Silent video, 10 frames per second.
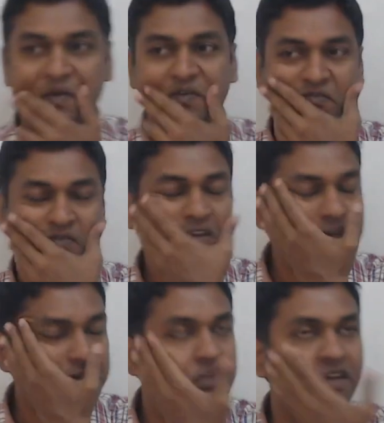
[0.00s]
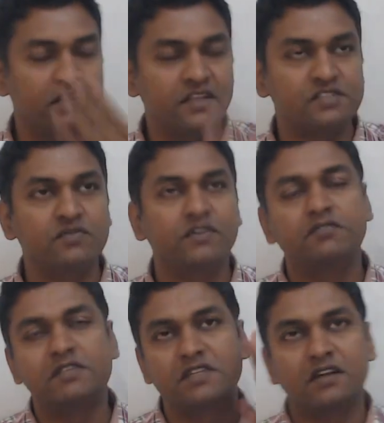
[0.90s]
we did, yeah, that's where we
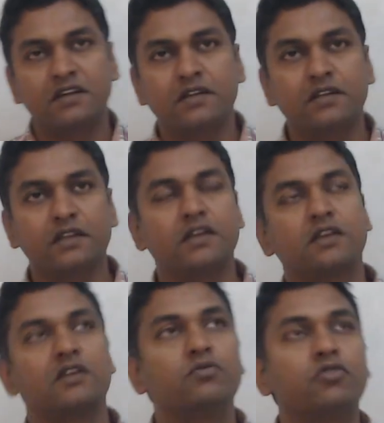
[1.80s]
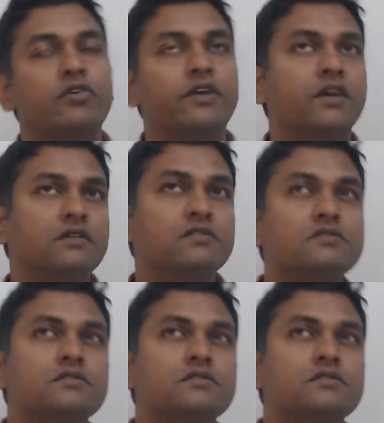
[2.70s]
started. Then I came to triangles.